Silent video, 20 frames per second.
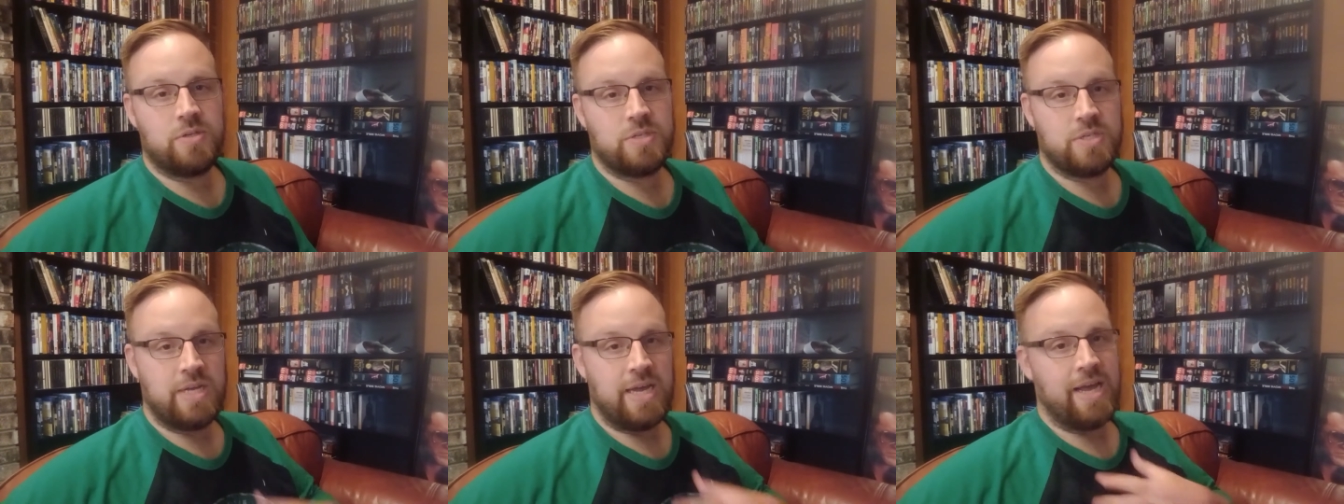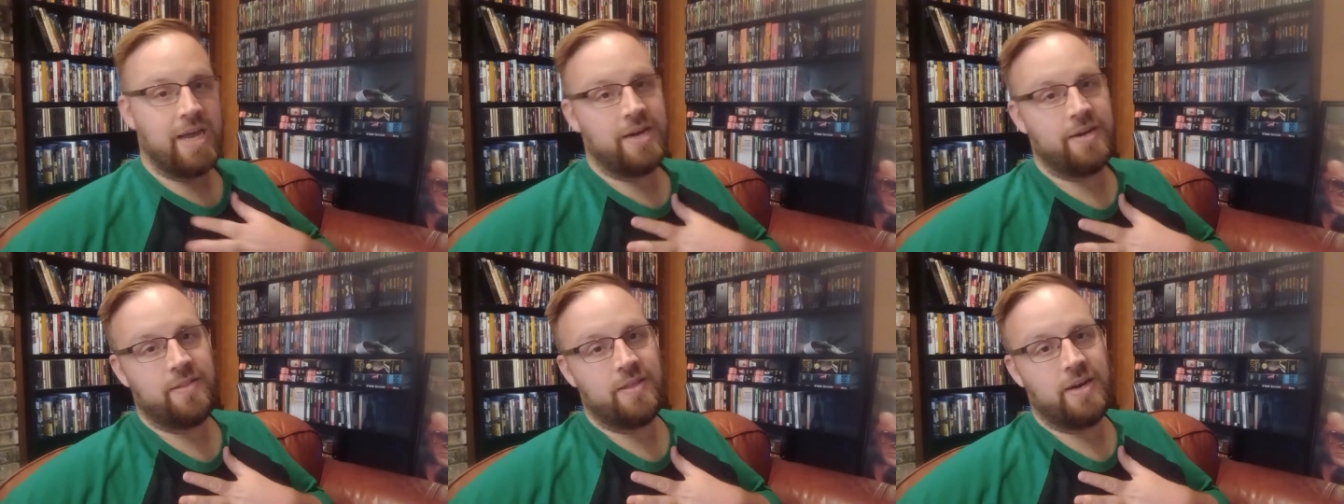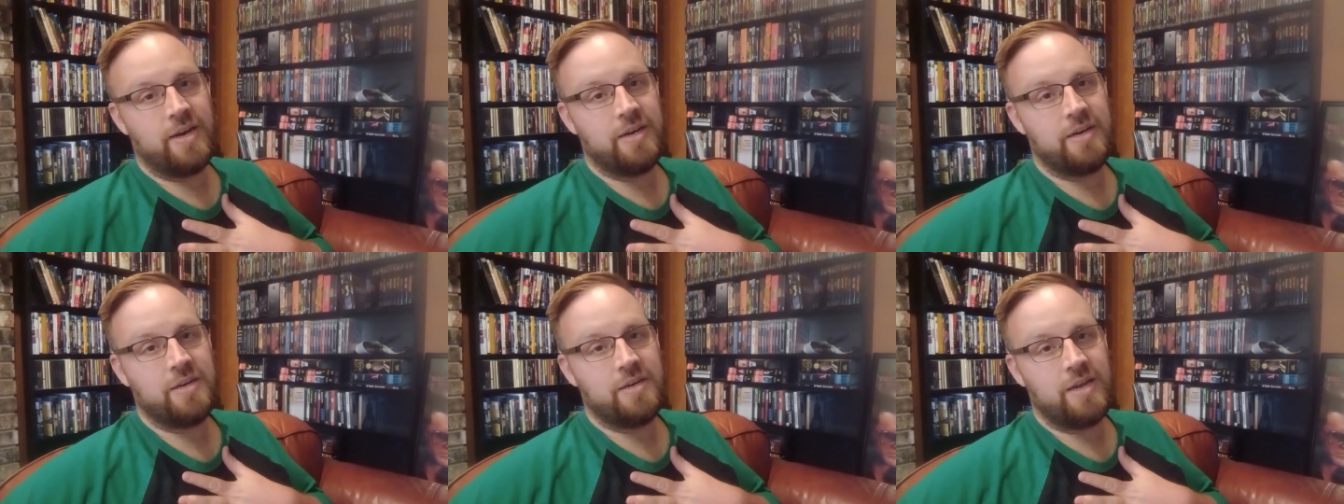sad that
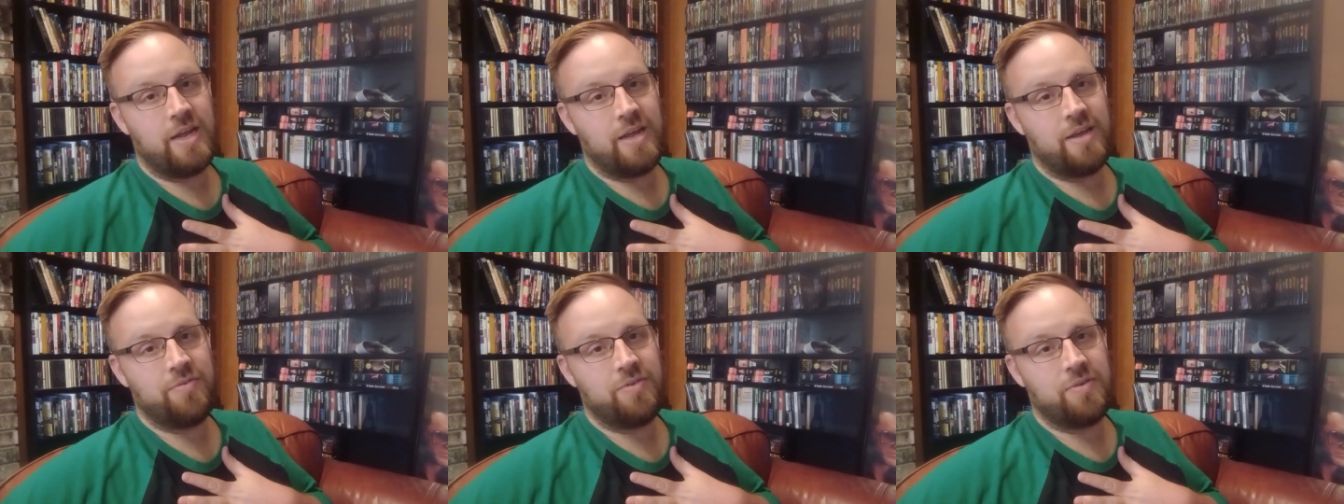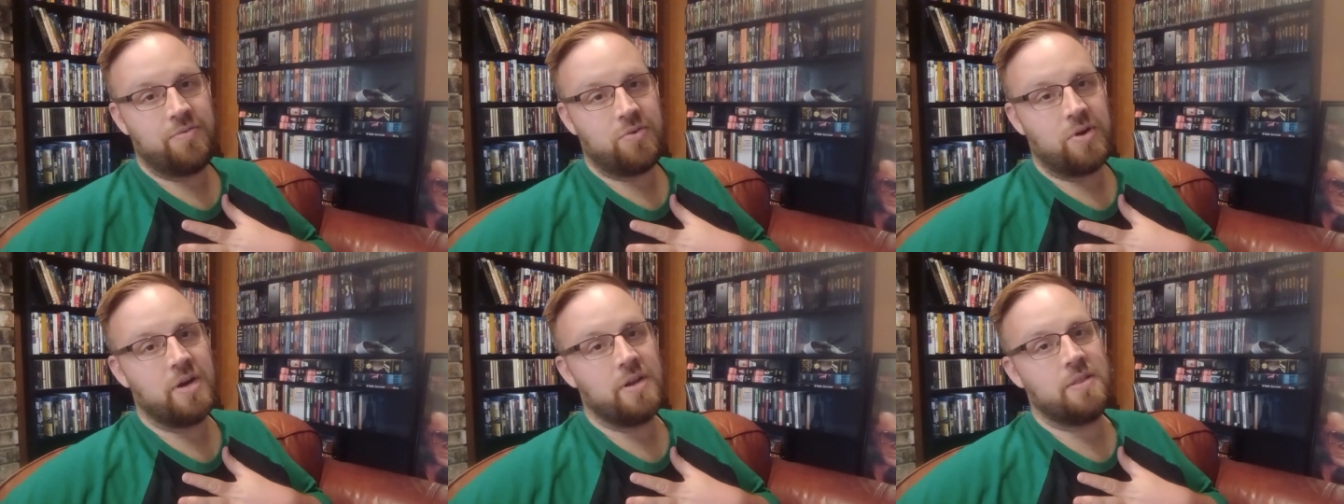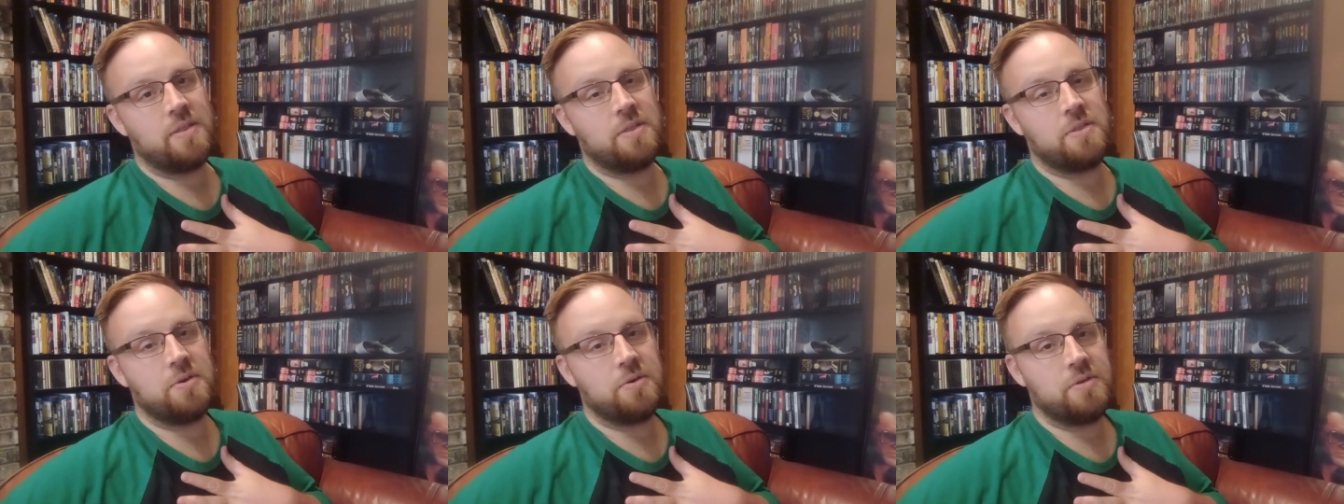I didn't have a Friday
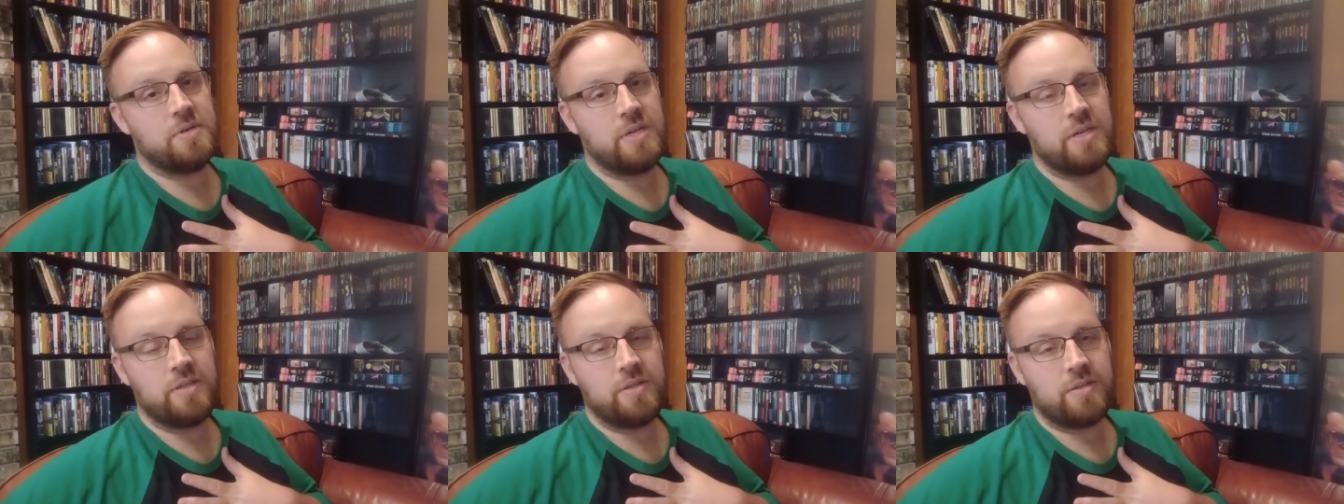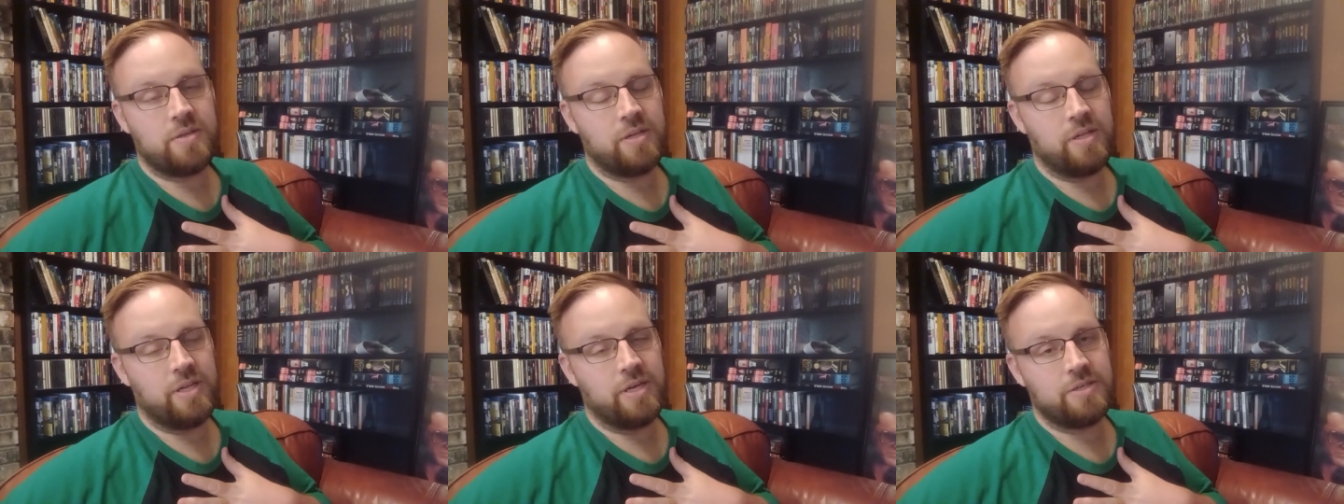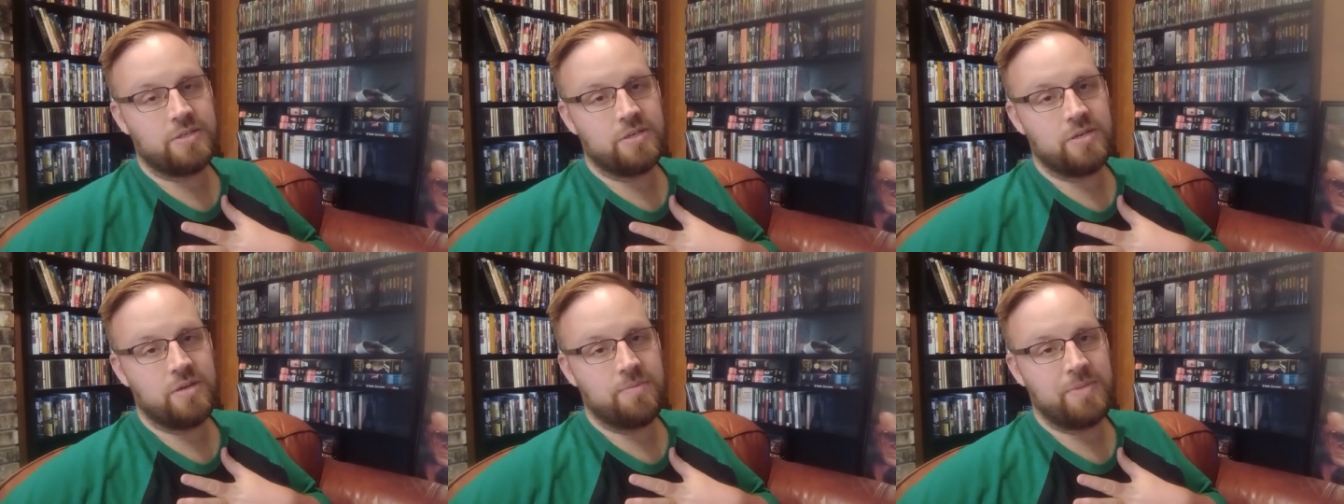the 13th
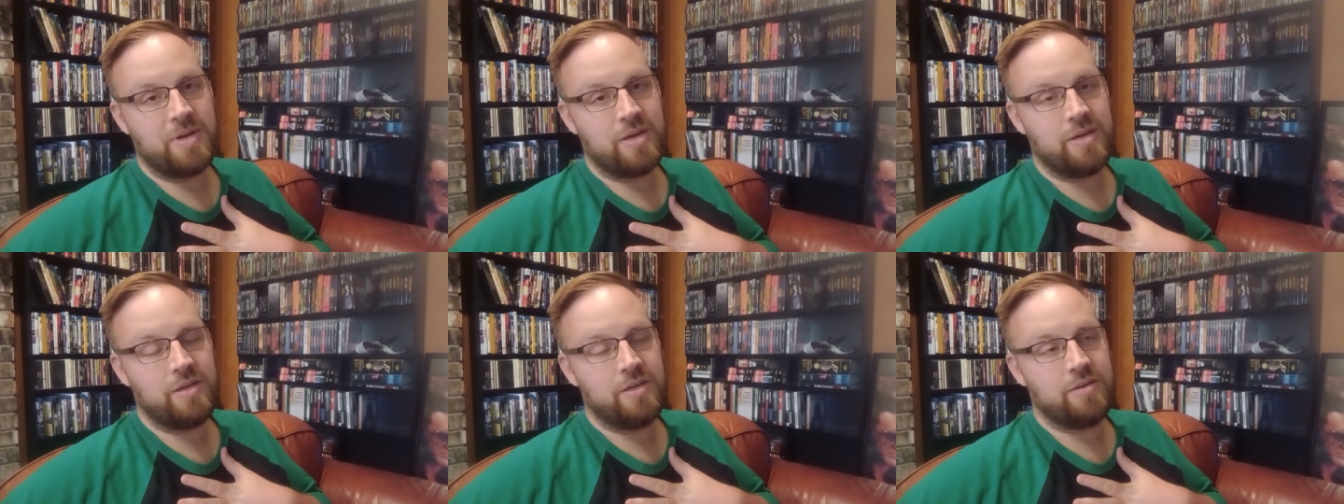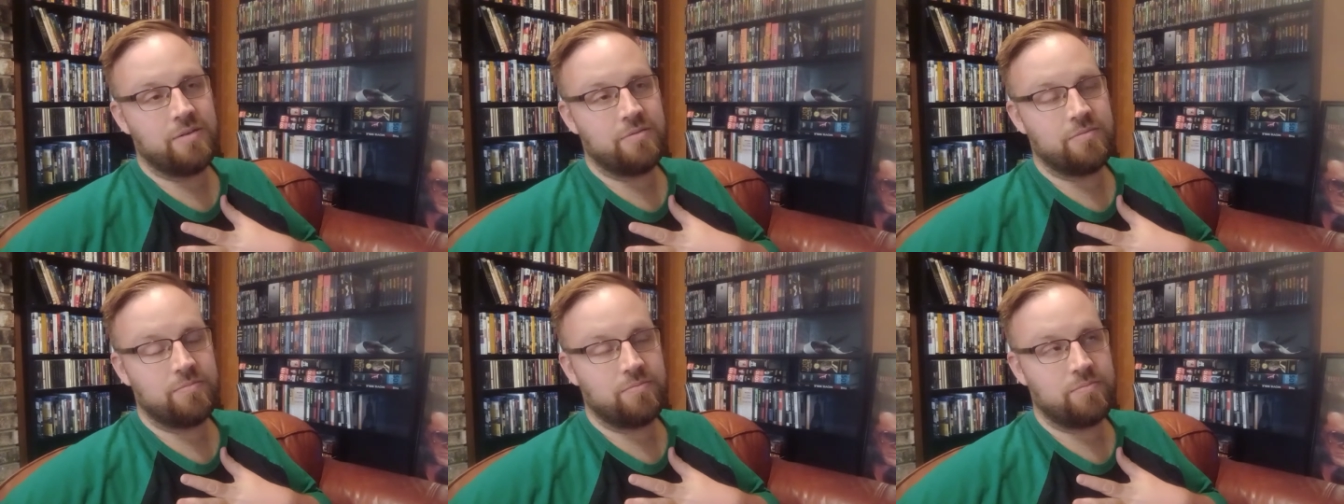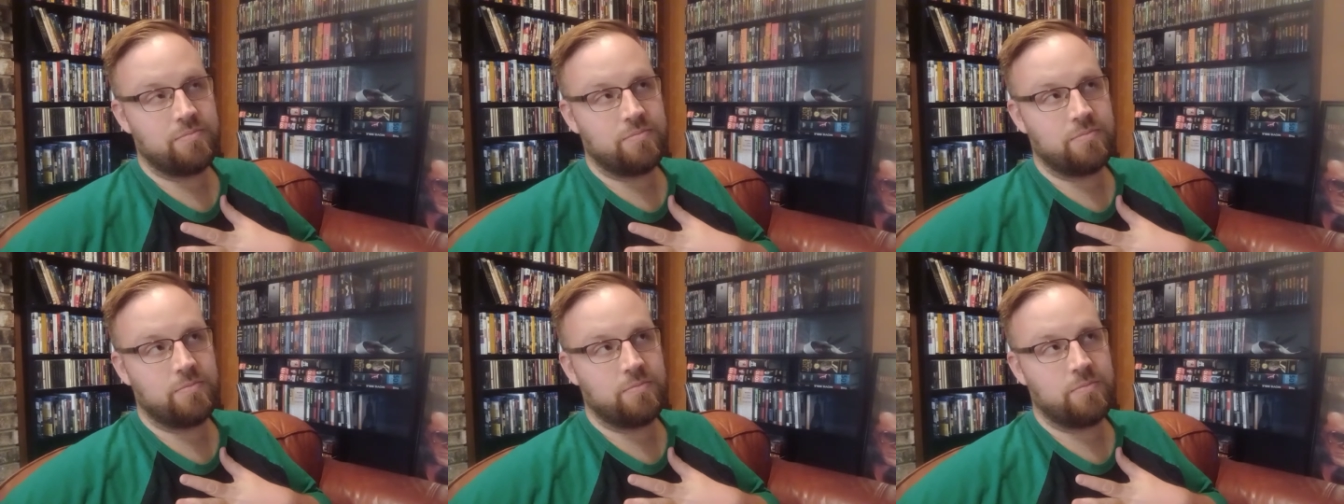collection in my
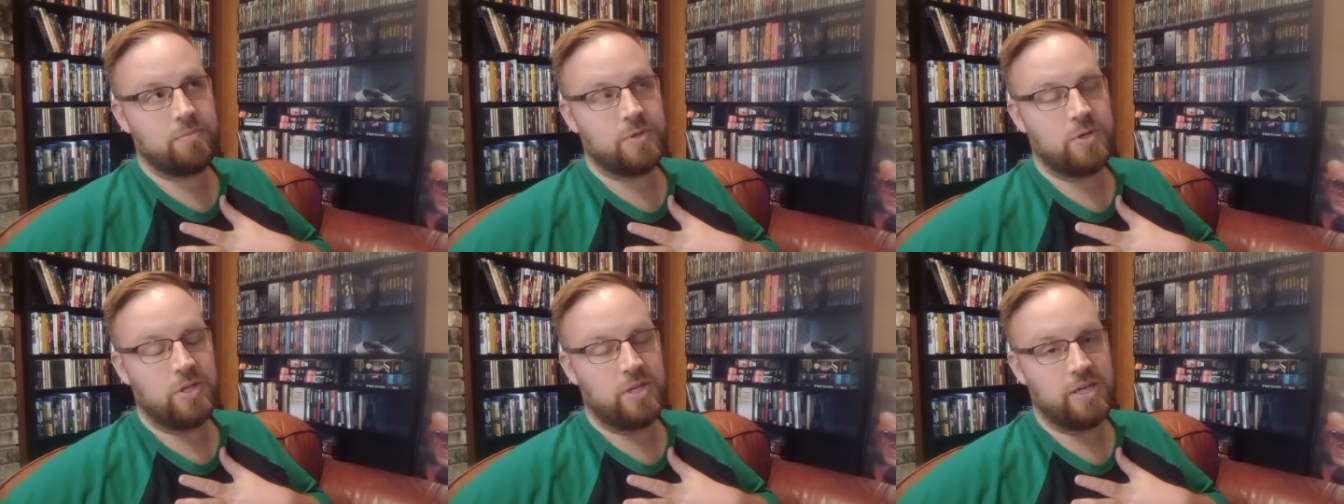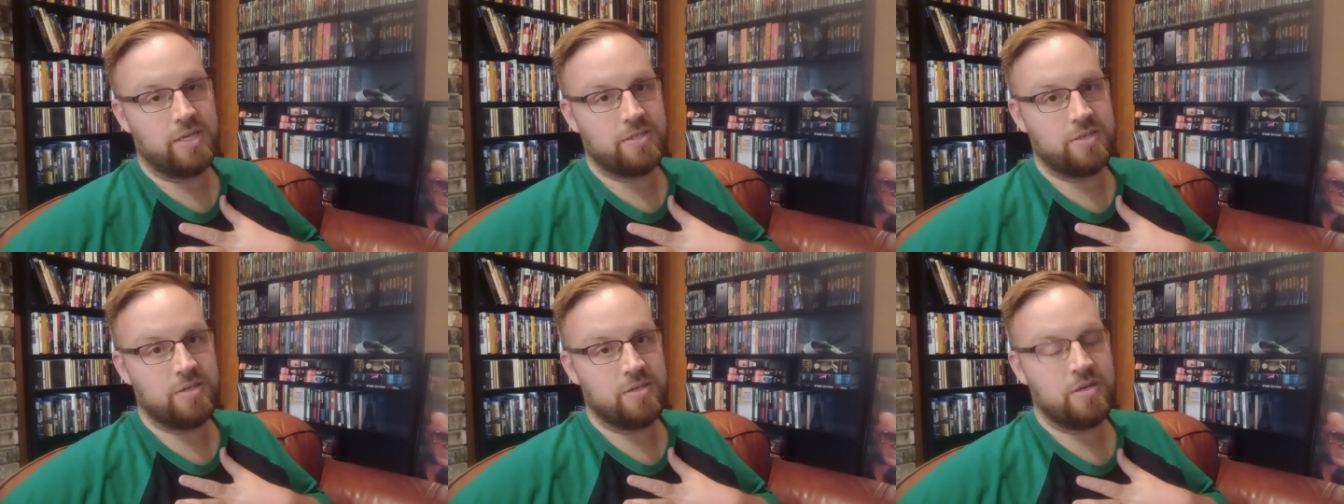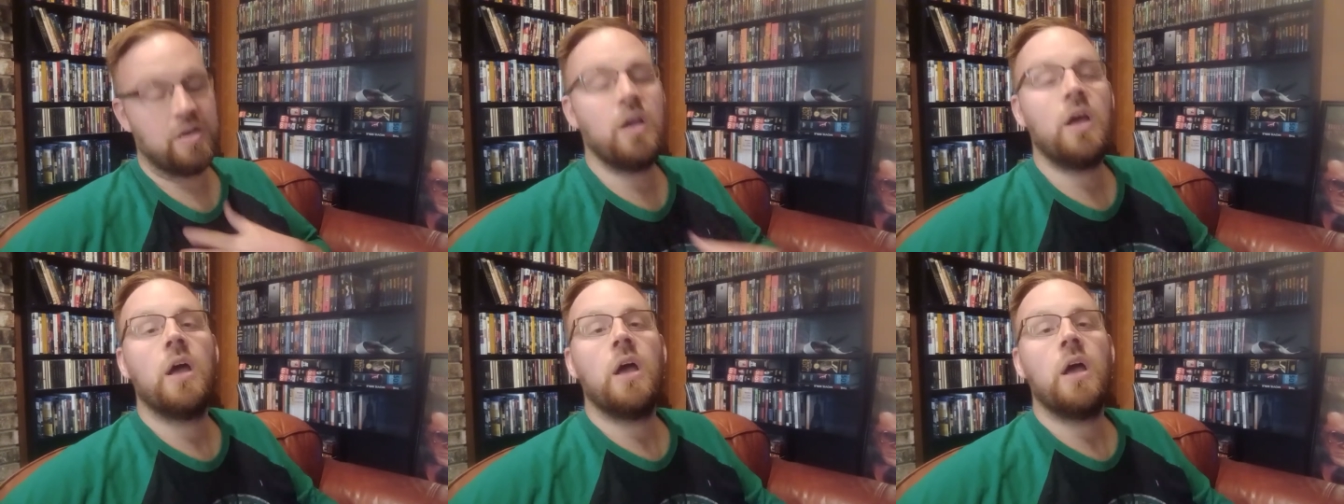collection.